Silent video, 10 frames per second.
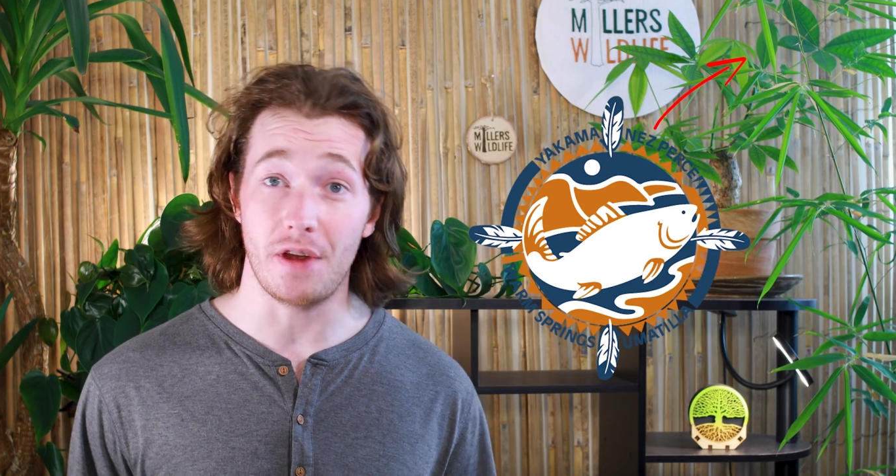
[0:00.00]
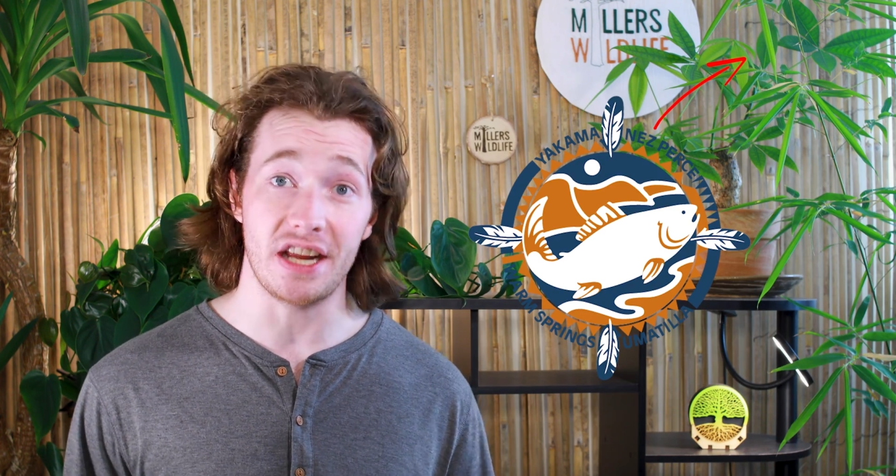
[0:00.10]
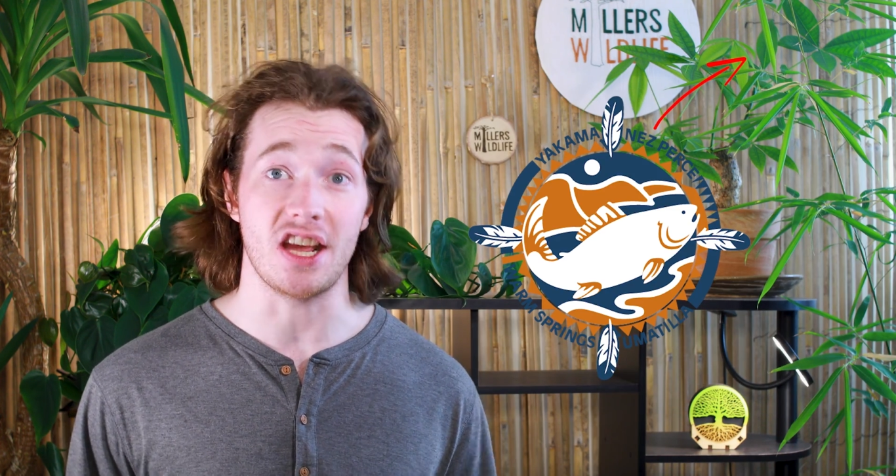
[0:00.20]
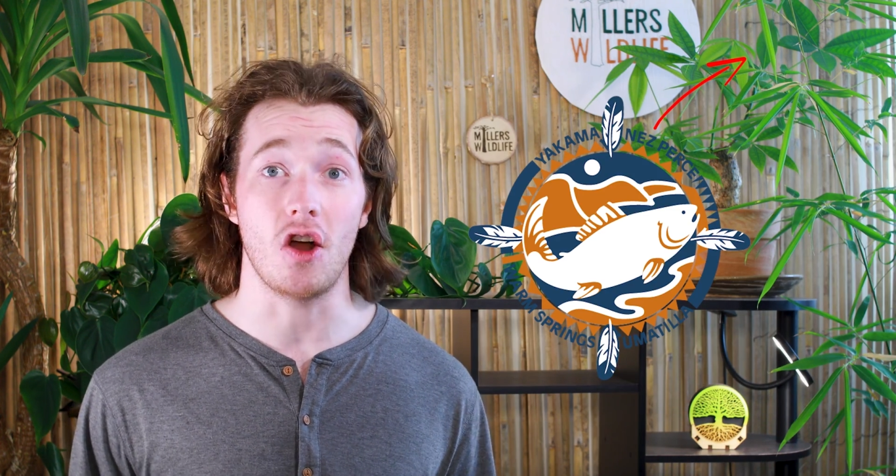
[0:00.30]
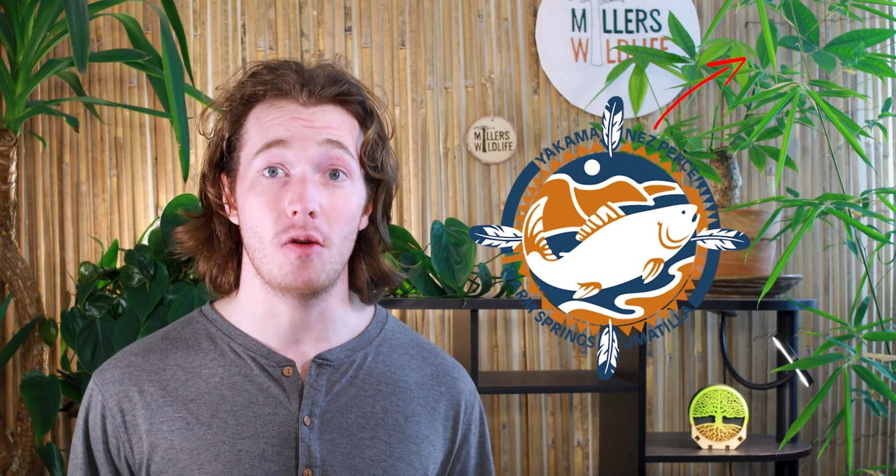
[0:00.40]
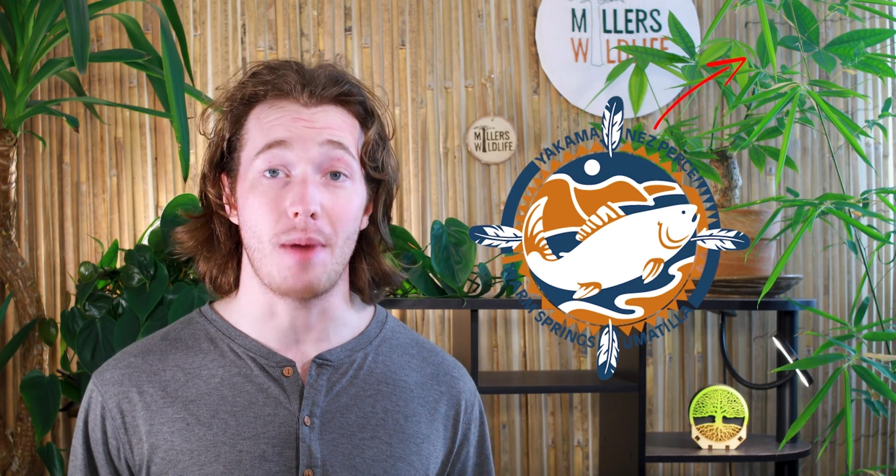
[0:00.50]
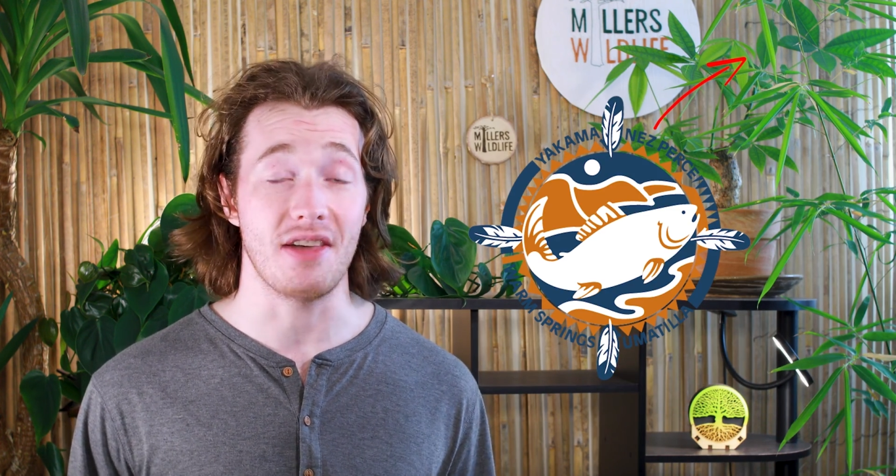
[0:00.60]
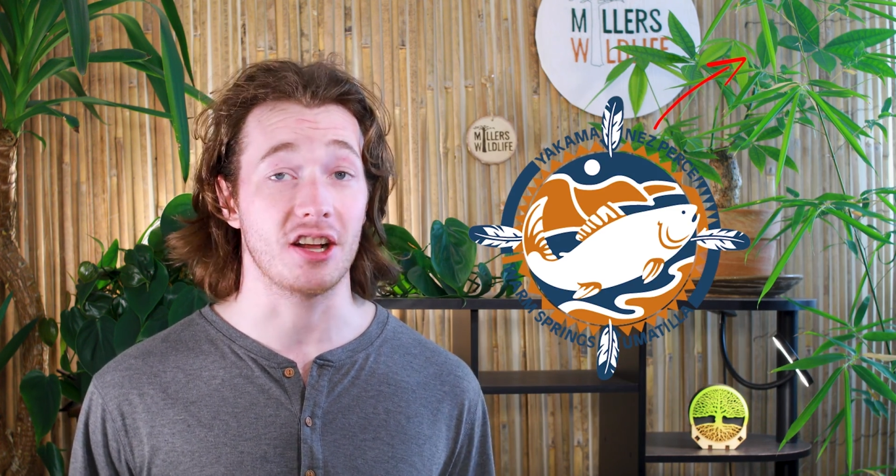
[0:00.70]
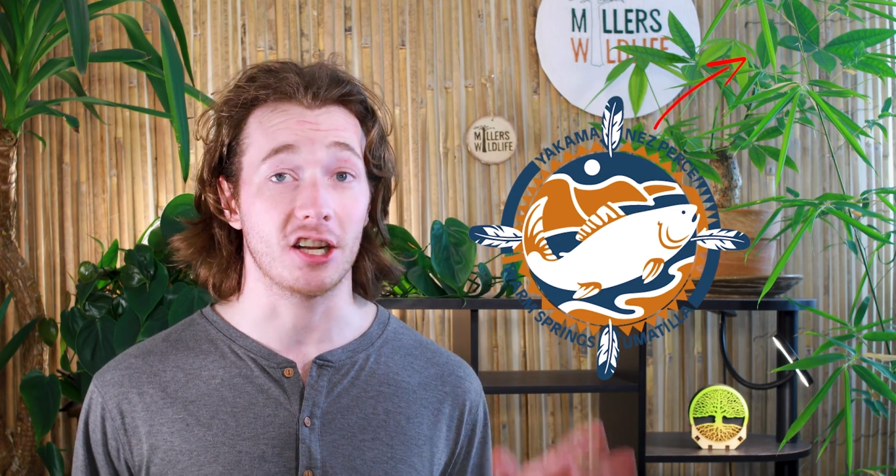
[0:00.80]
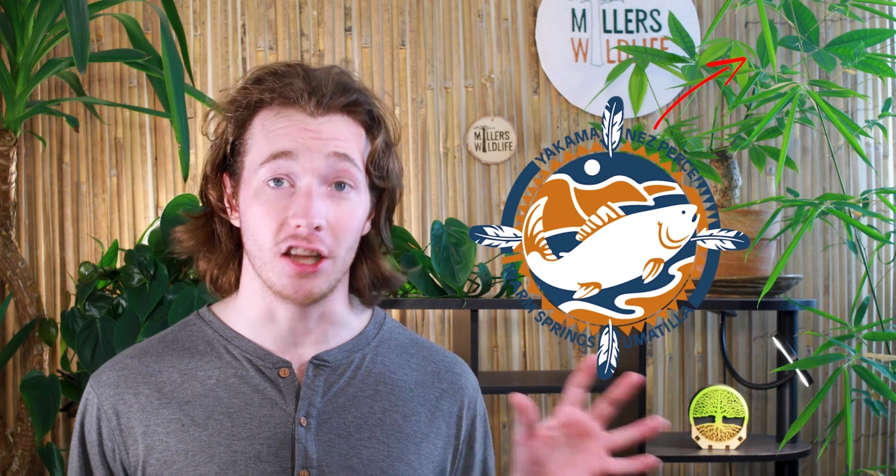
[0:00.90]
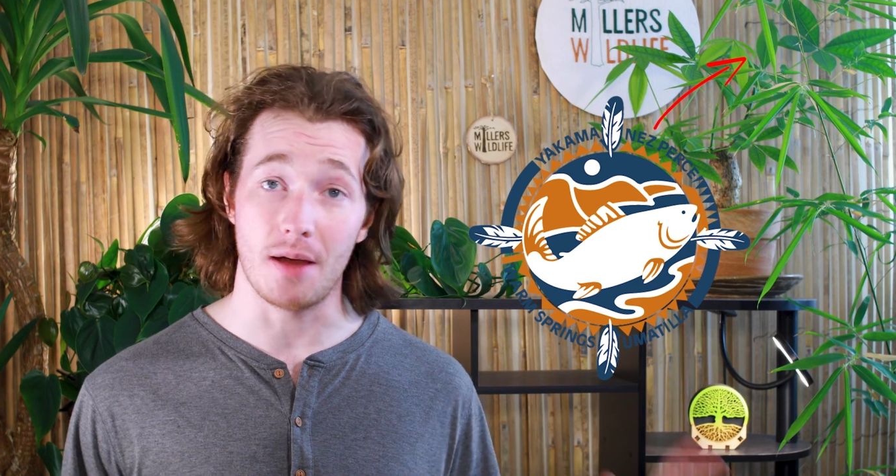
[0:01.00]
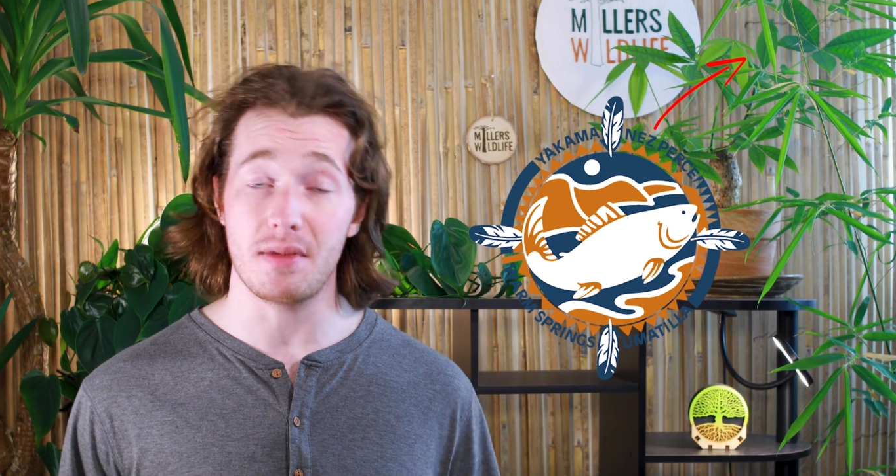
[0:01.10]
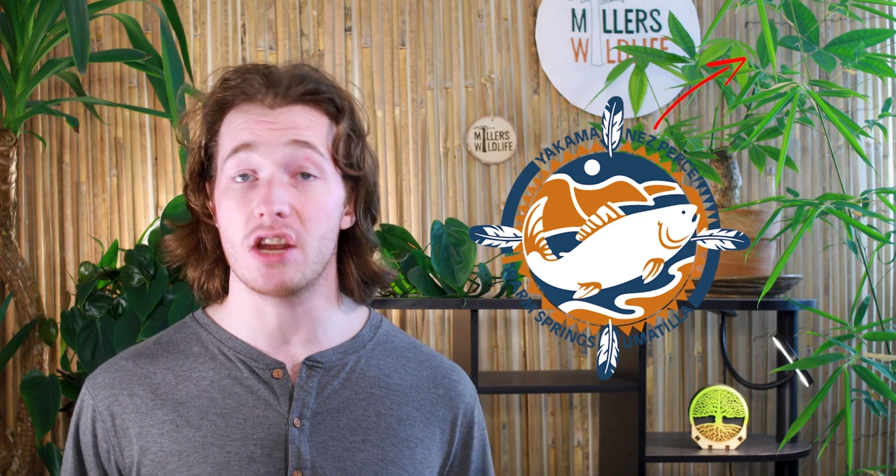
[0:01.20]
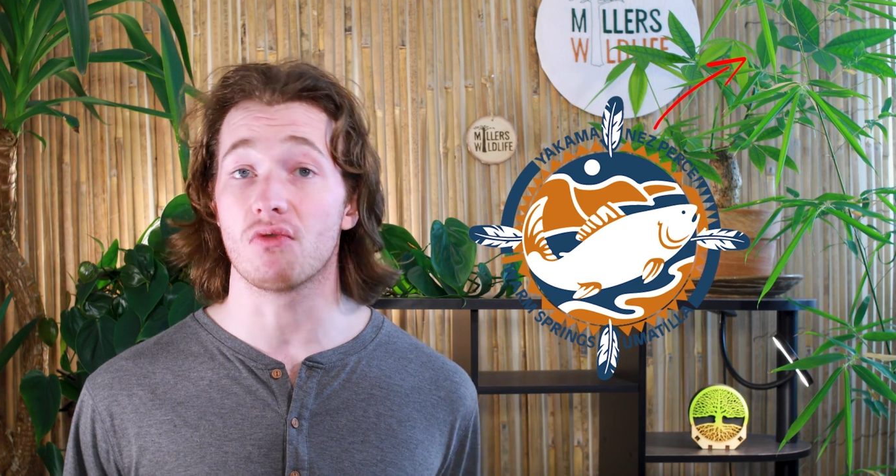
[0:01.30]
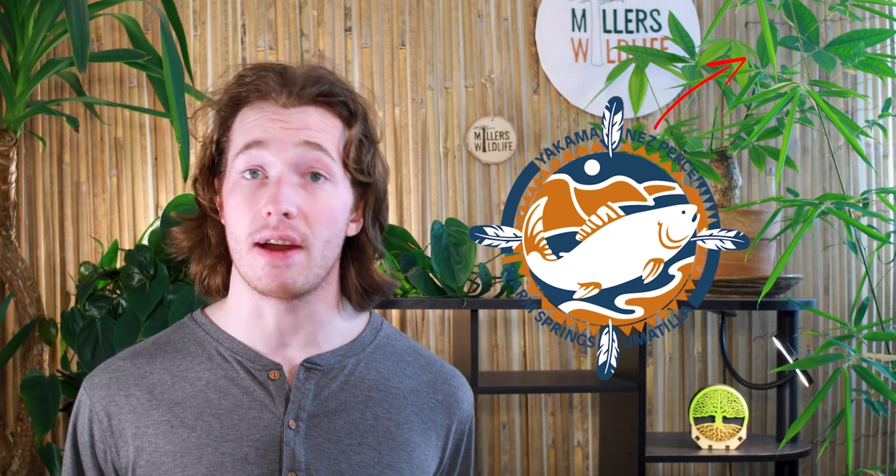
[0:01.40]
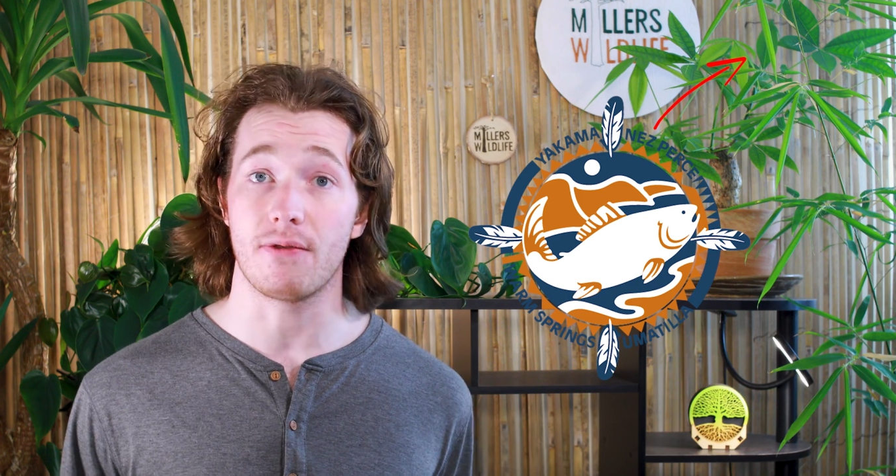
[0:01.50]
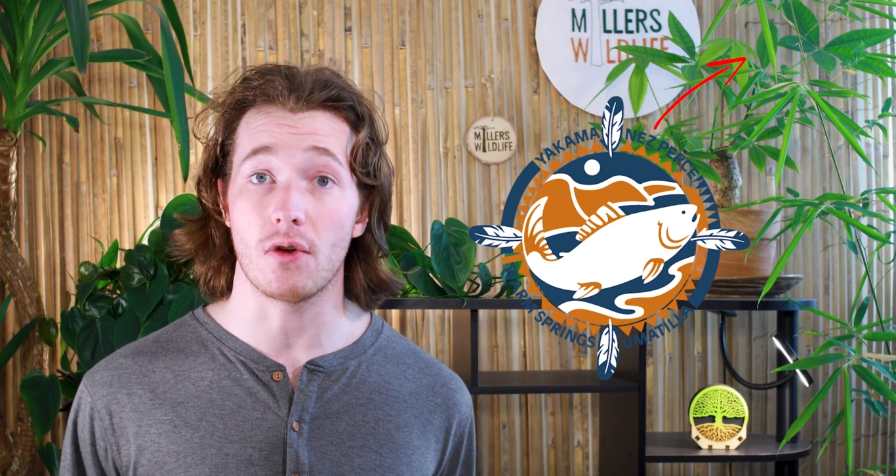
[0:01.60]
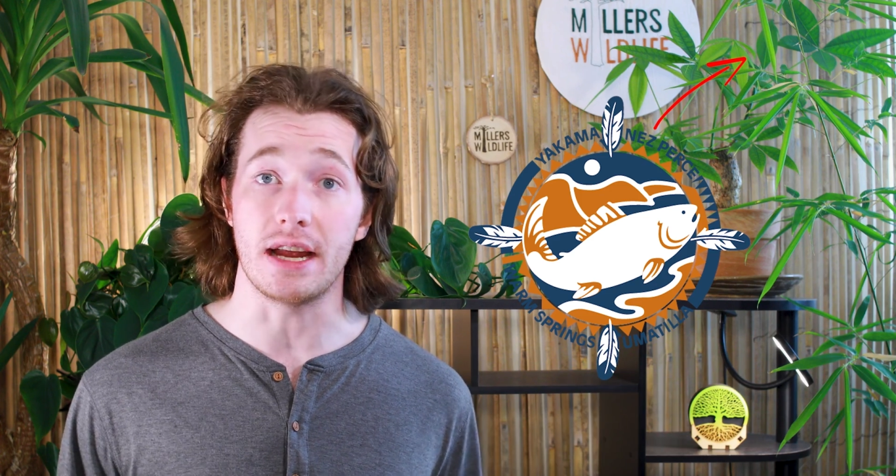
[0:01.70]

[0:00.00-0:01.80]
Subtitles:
video by the Columbia River